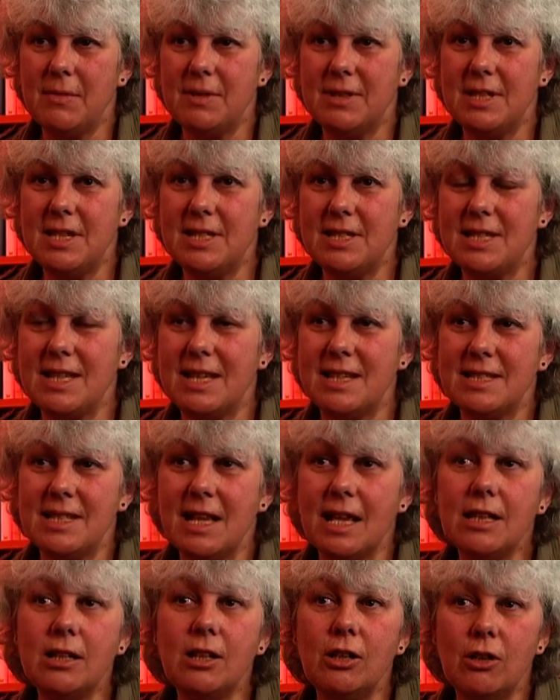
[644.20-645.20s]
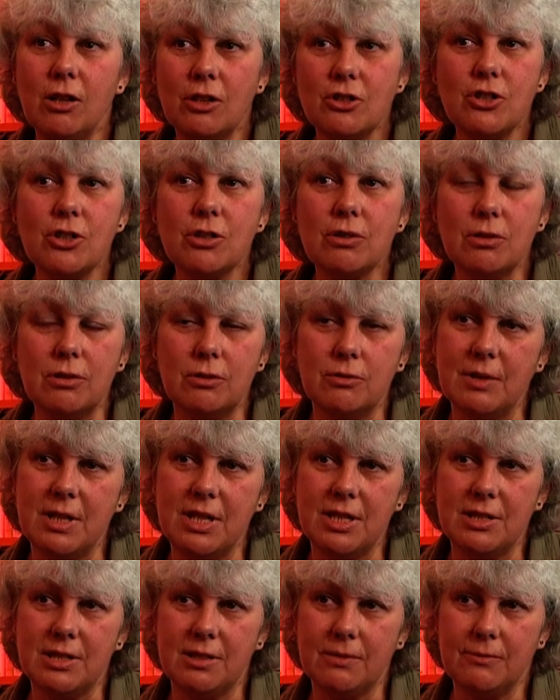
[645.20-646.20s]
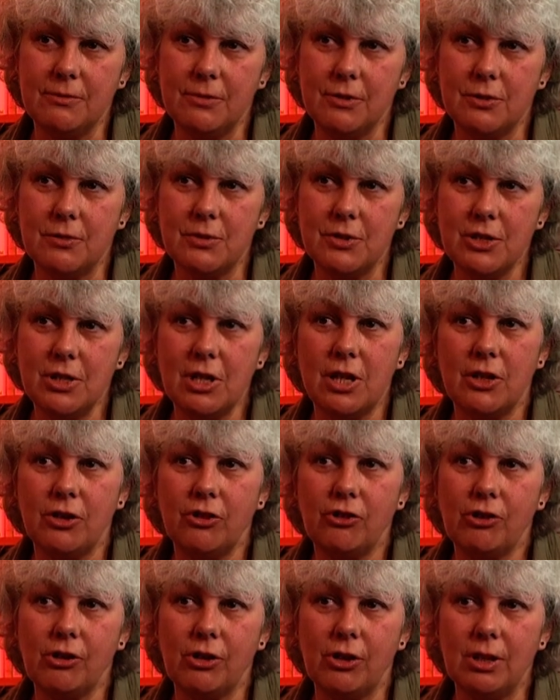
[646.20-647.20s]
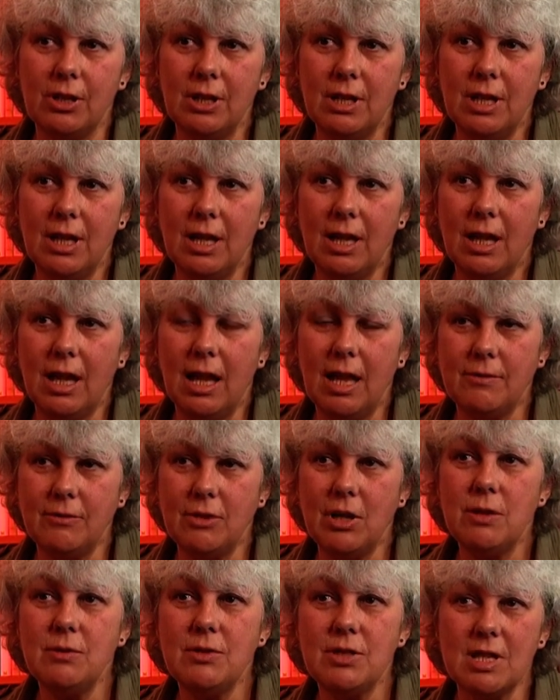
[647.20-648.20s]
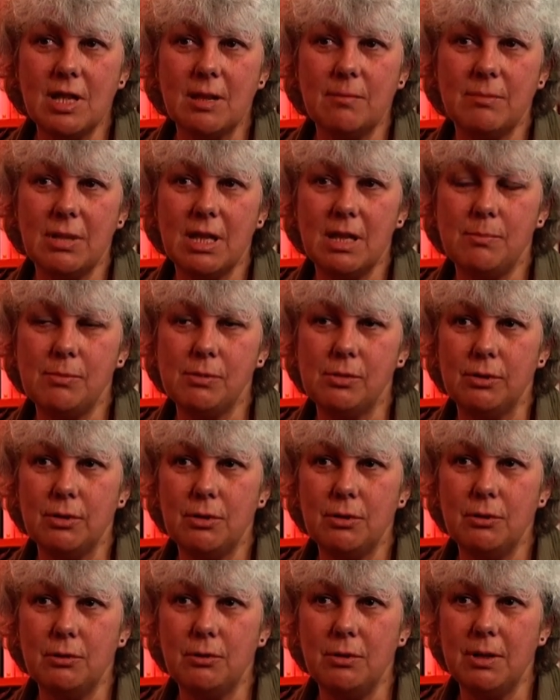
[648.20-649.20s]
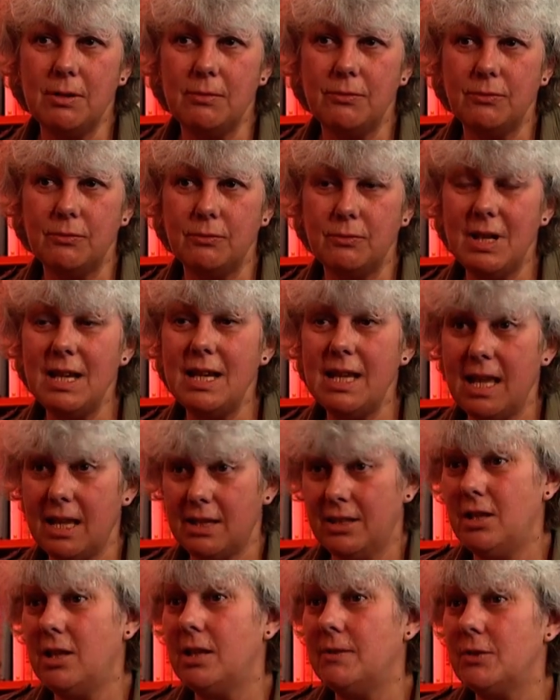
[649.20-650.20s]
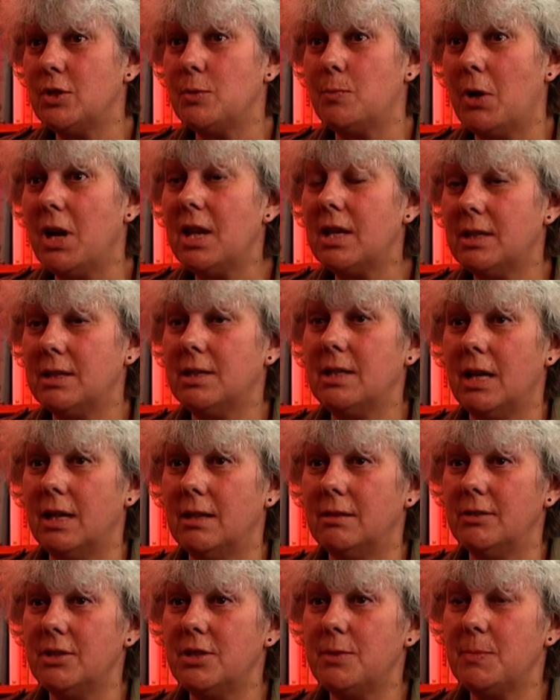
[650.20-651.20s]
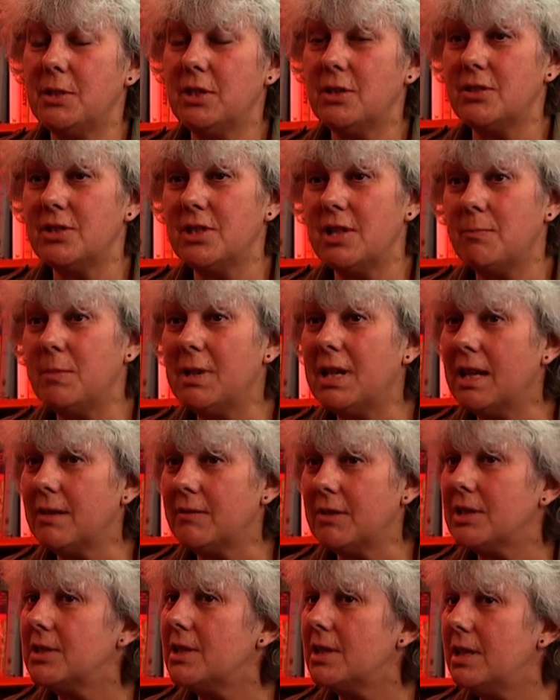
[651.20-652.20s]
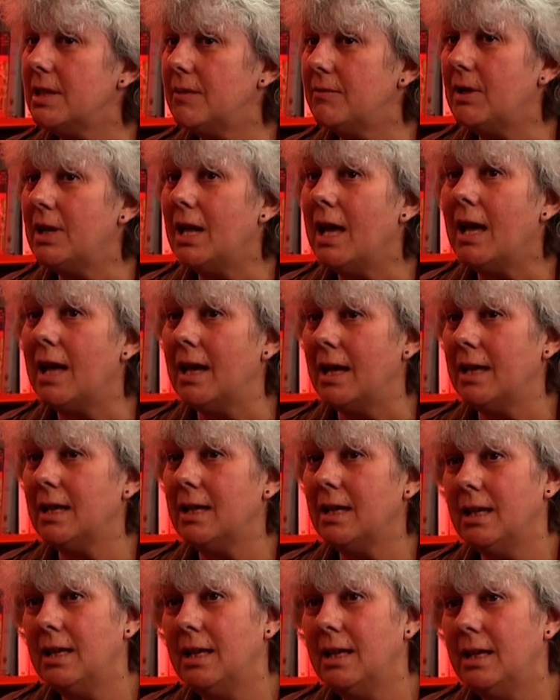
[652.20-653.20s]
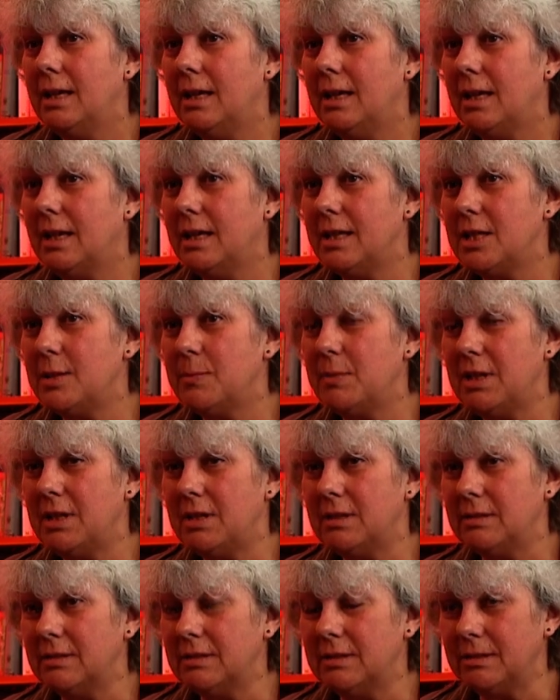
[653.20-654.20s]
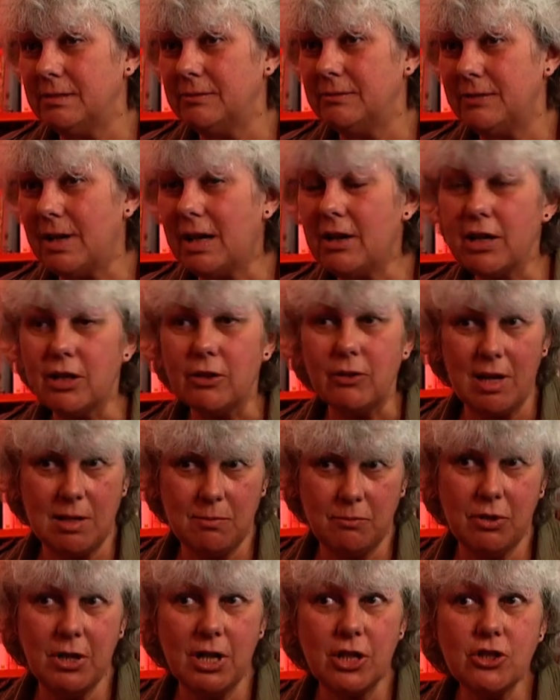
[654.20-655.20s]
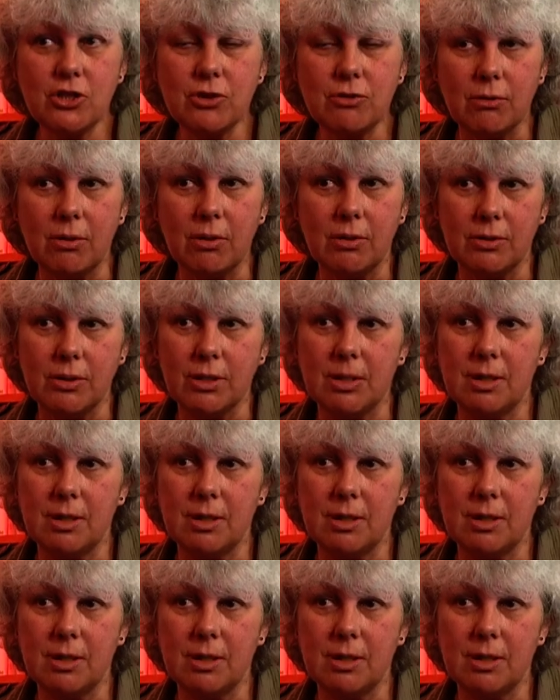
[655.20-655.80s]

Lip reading: There's a psychological reason for the researcher. I've known some people who have really had nervous breakdowns because they've been having to live a lie, and it's been very great pressure on